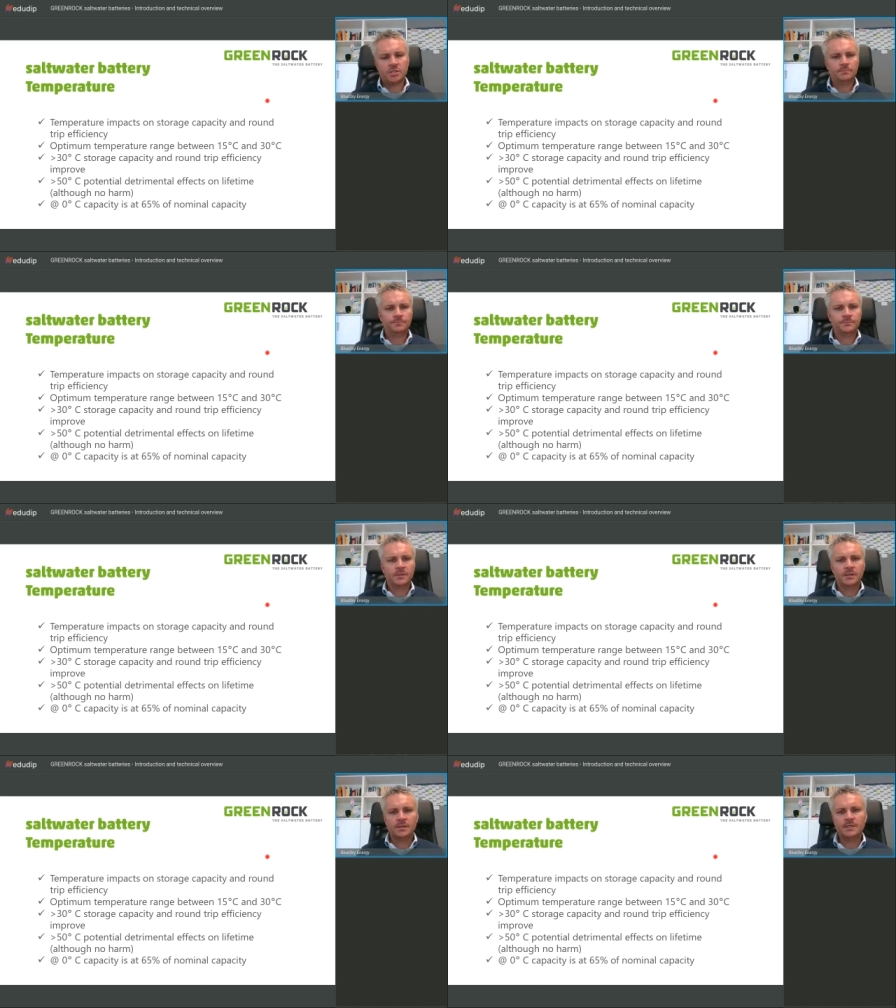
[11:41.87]

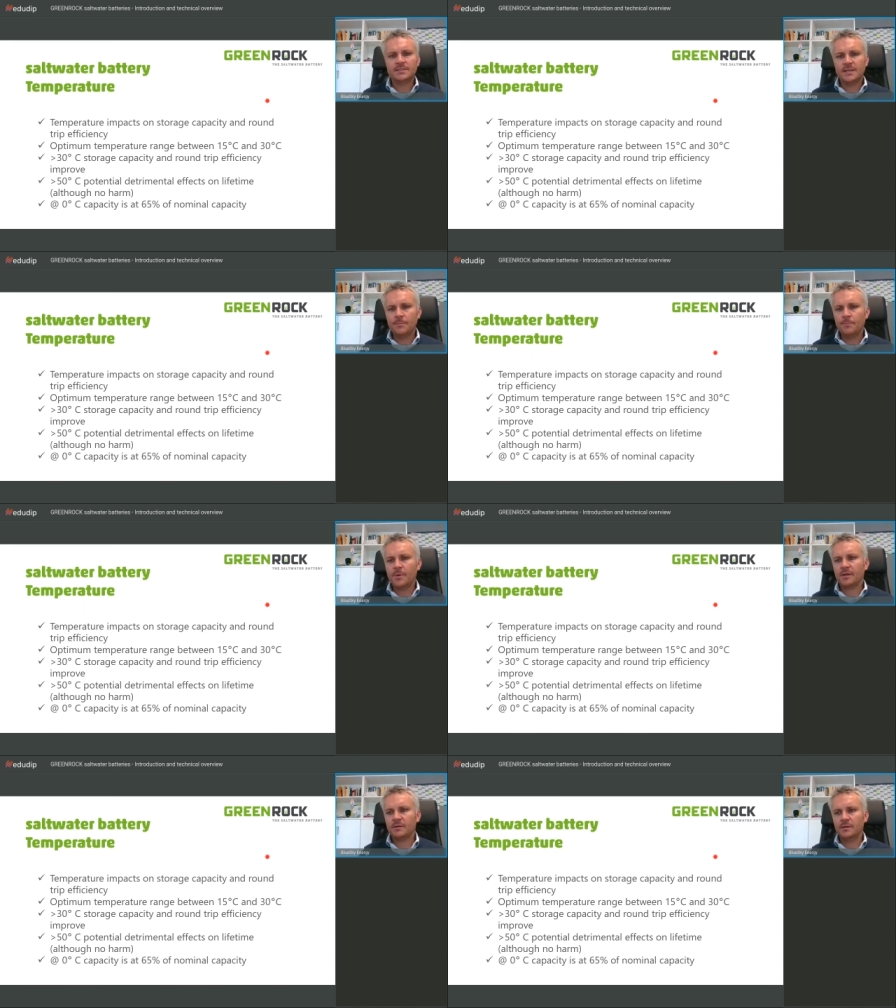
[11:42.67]

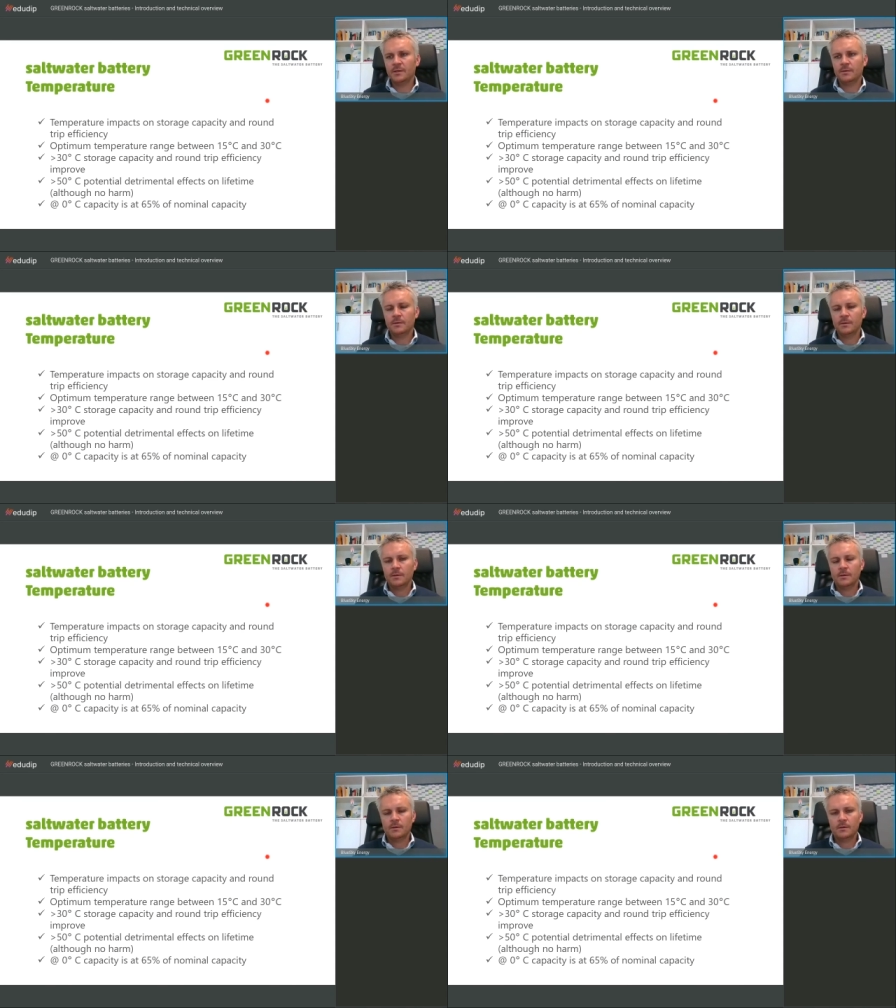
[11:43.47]
the effects of a
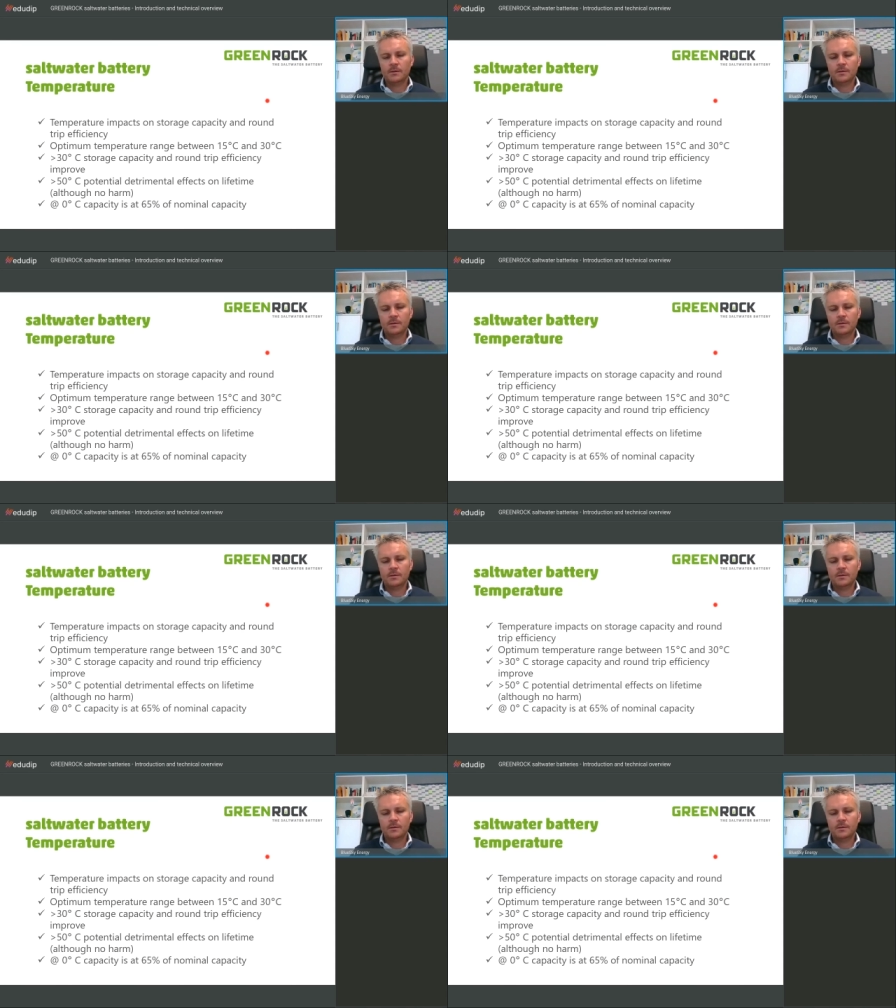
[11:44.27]
battery.